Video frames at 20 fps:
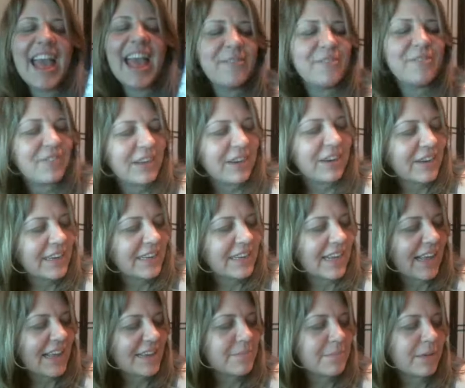and Fairy
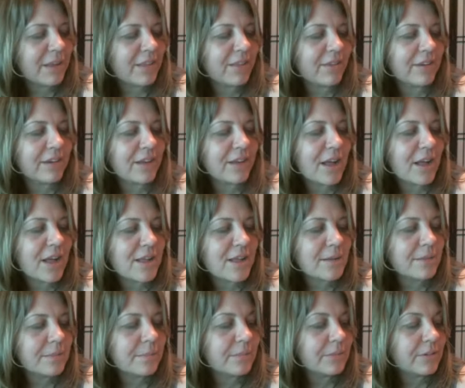Godmother
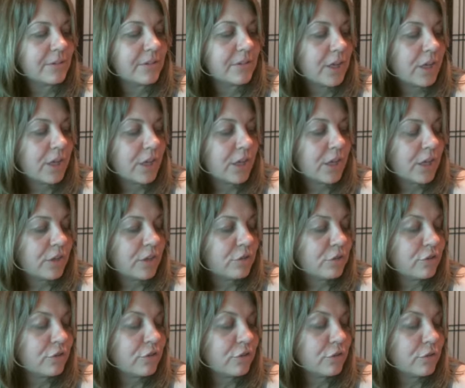comes
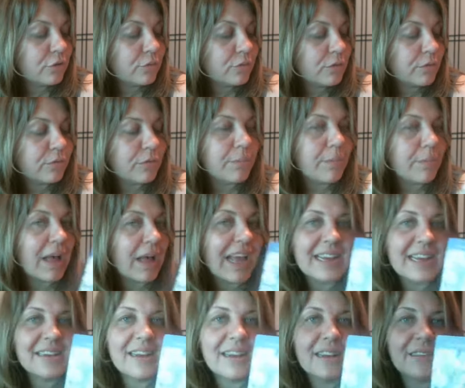to
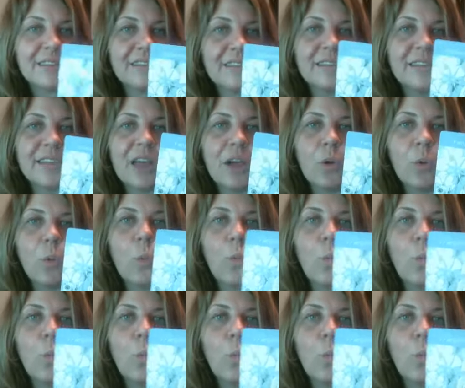remind us that